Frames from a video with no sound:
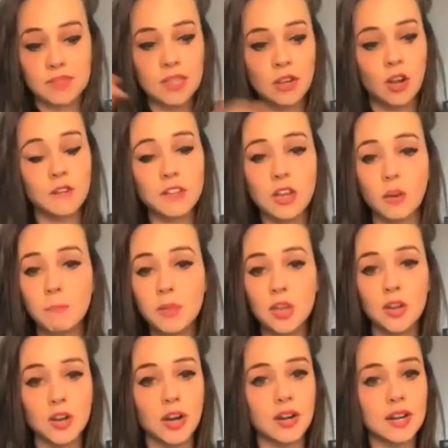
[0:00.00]
the
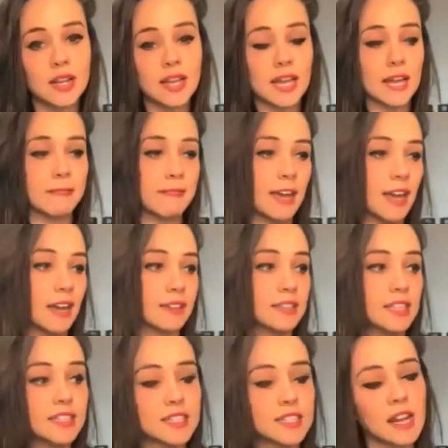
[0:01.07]
computer. And then
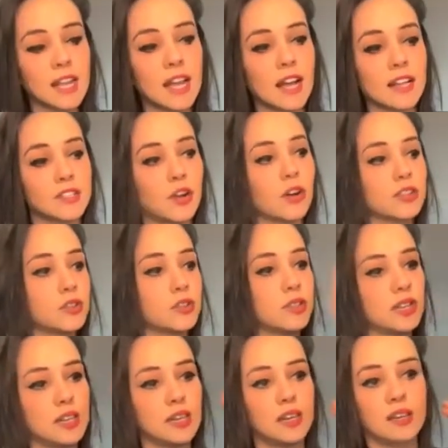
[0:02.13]
these ideas go to
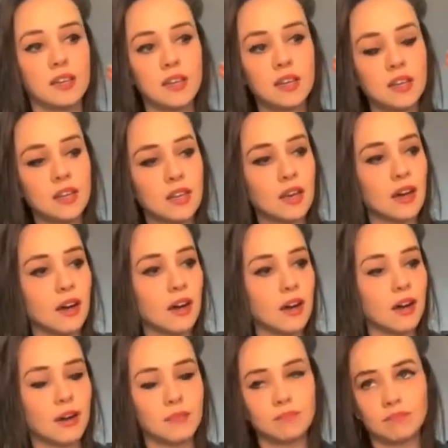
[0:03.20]
the, on